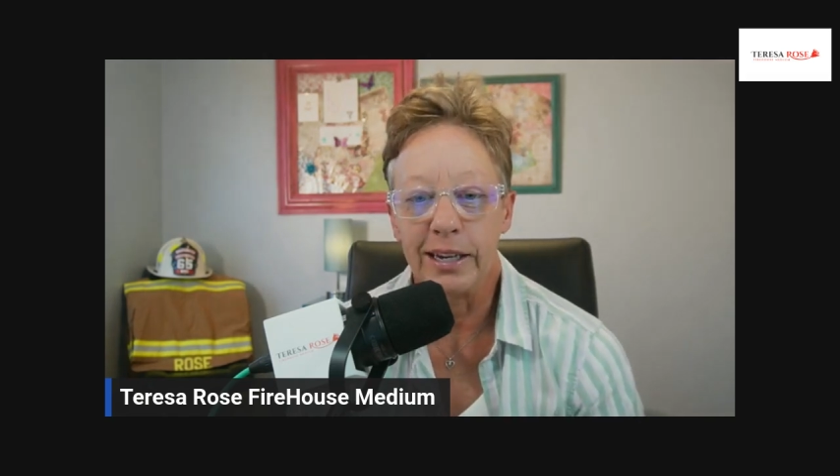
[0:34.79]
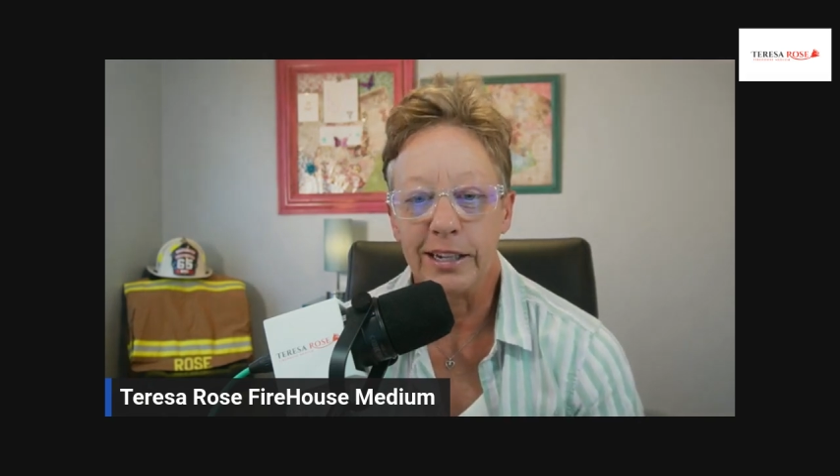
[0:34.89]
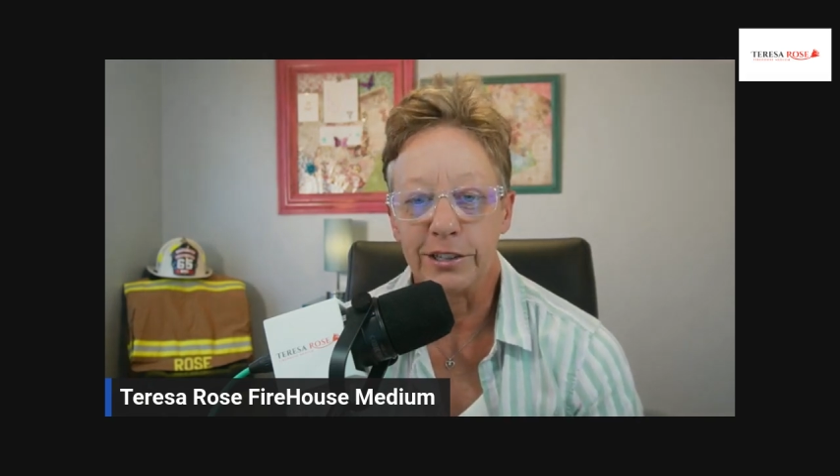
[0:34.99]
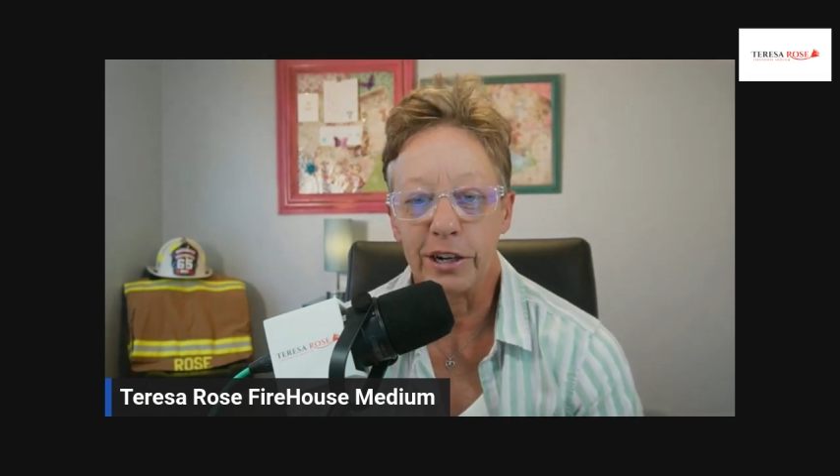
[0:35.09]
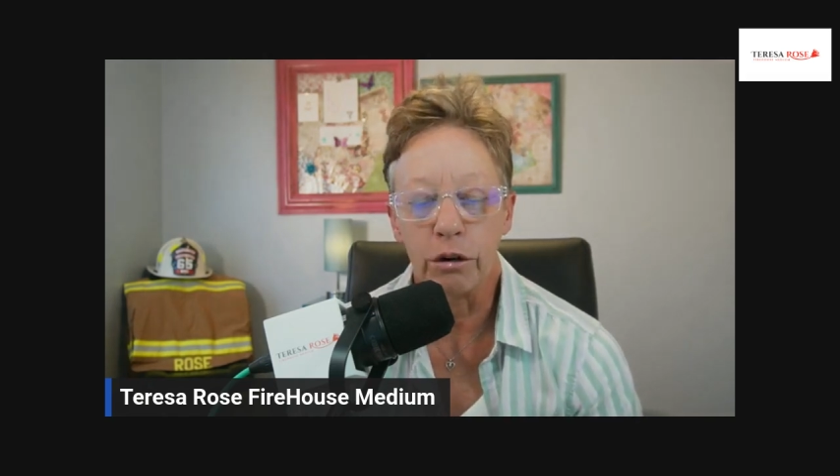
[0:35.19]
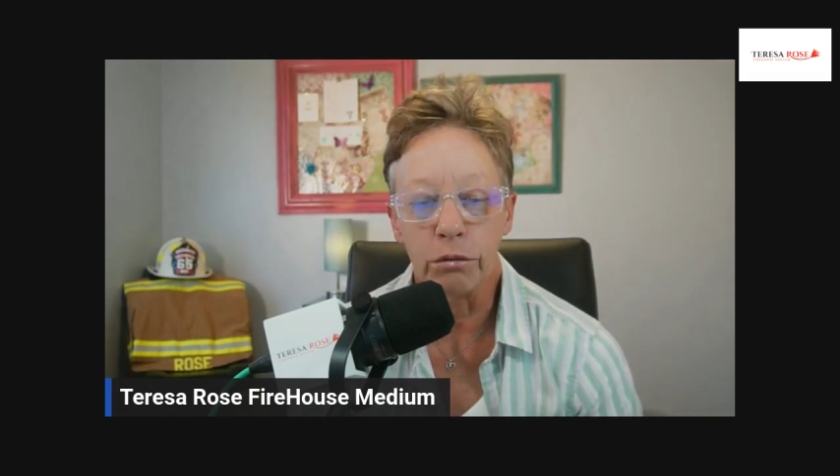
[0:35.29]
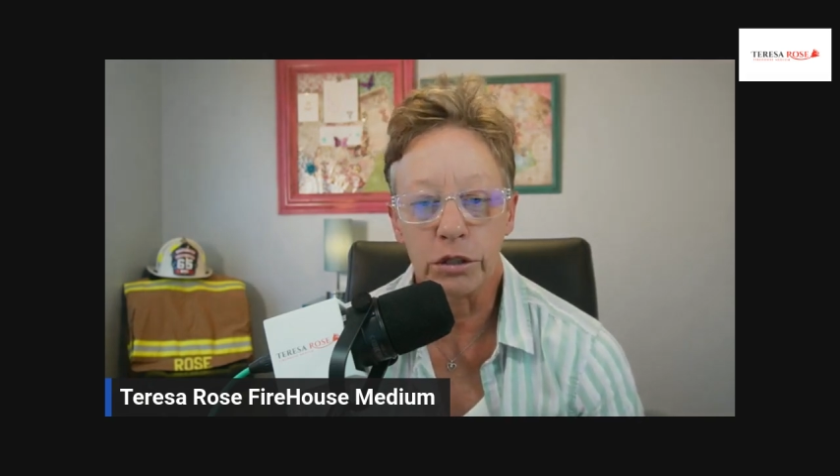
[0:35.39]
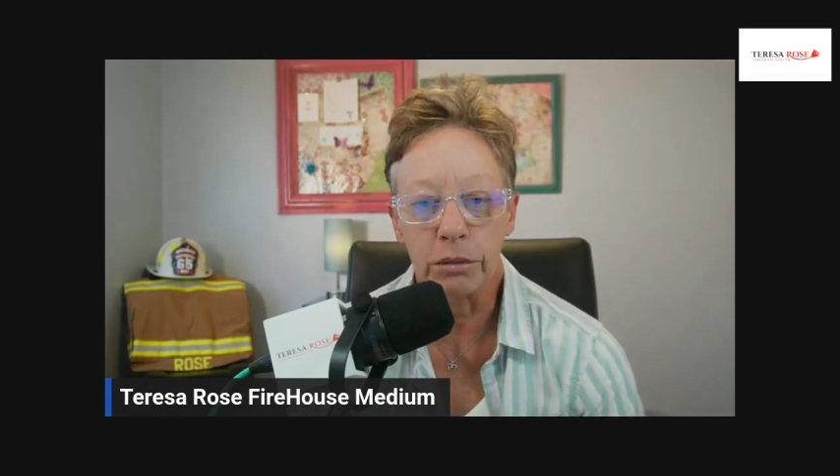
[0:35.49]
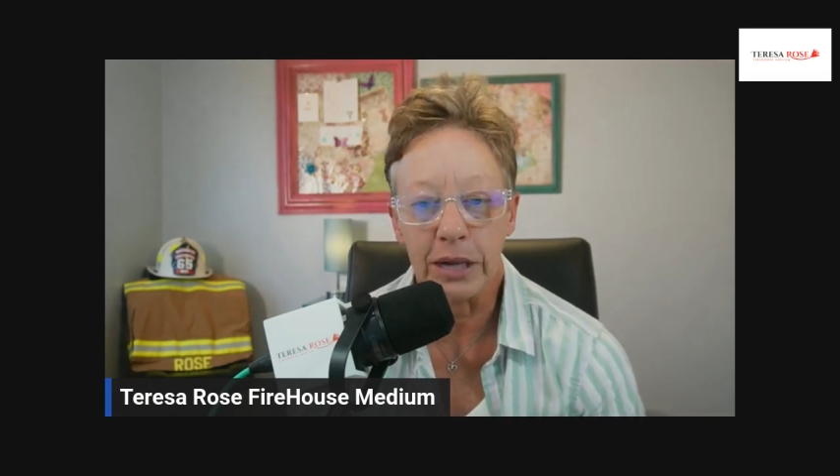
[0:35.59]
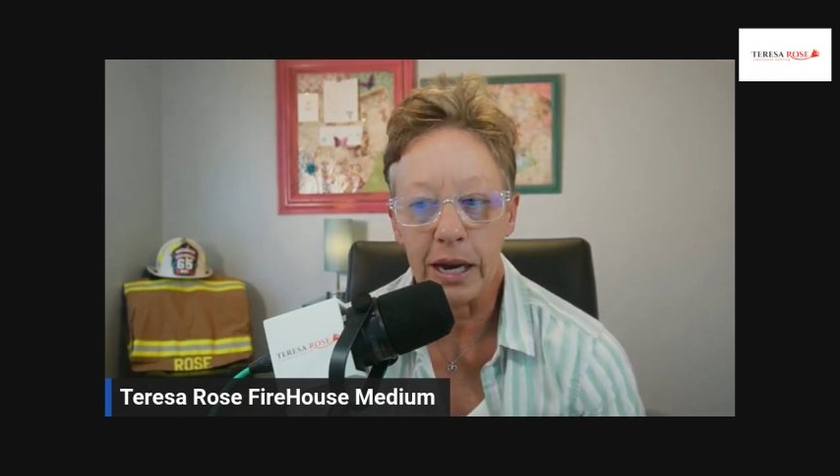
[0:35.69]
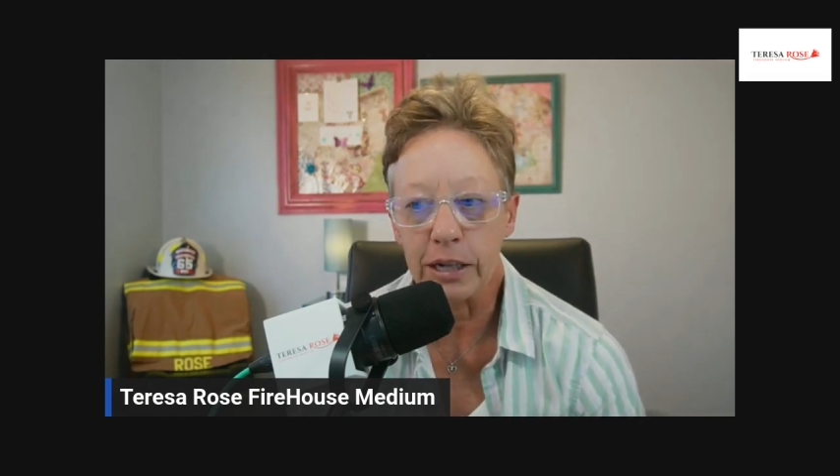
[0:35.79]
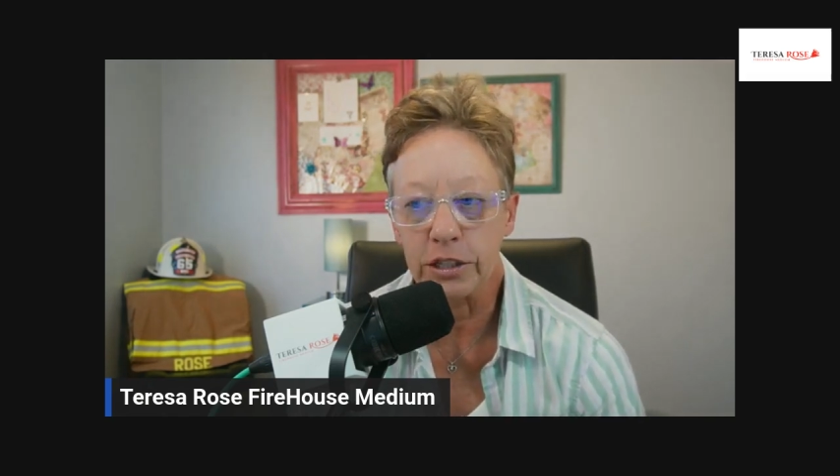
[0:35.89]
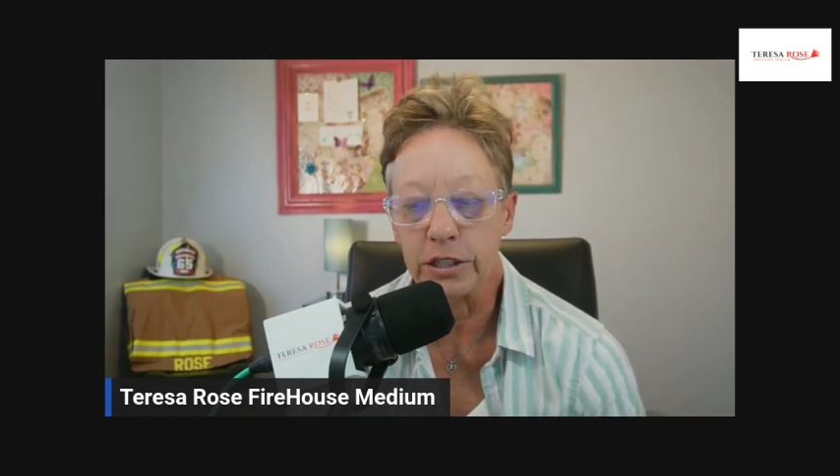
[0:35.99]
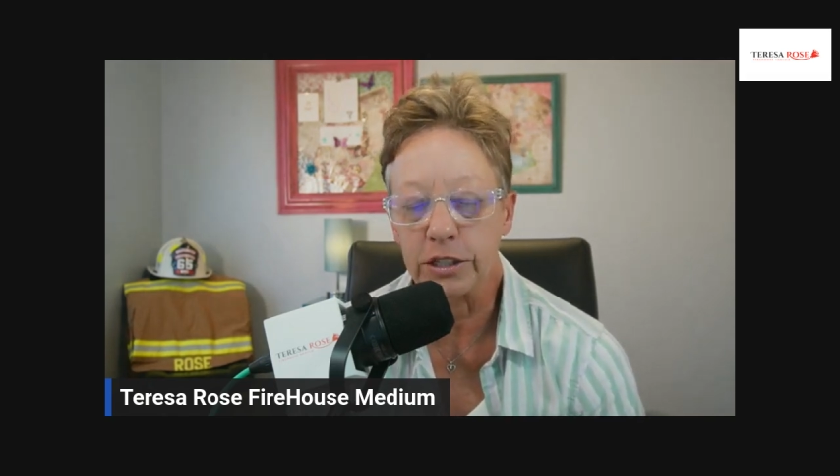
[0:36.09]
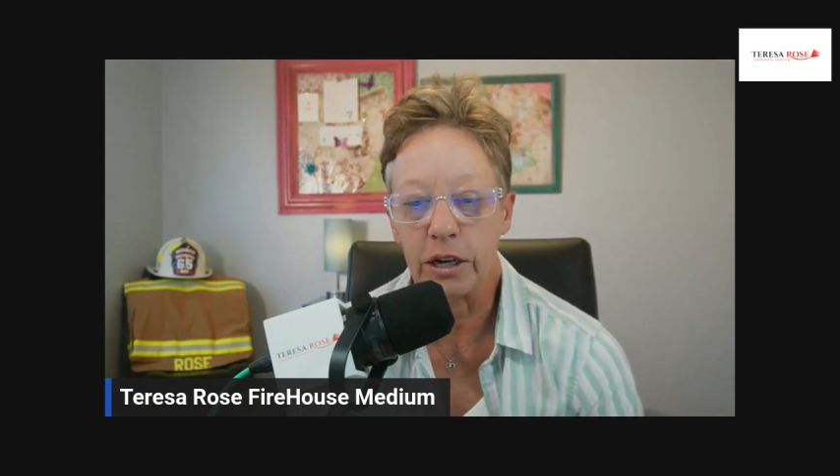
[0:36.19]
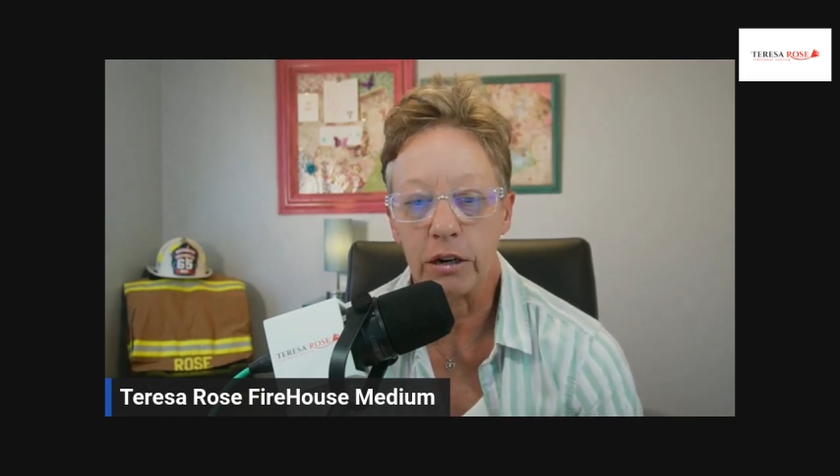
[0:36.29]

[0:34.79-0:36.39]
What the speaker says: is our own subconscious,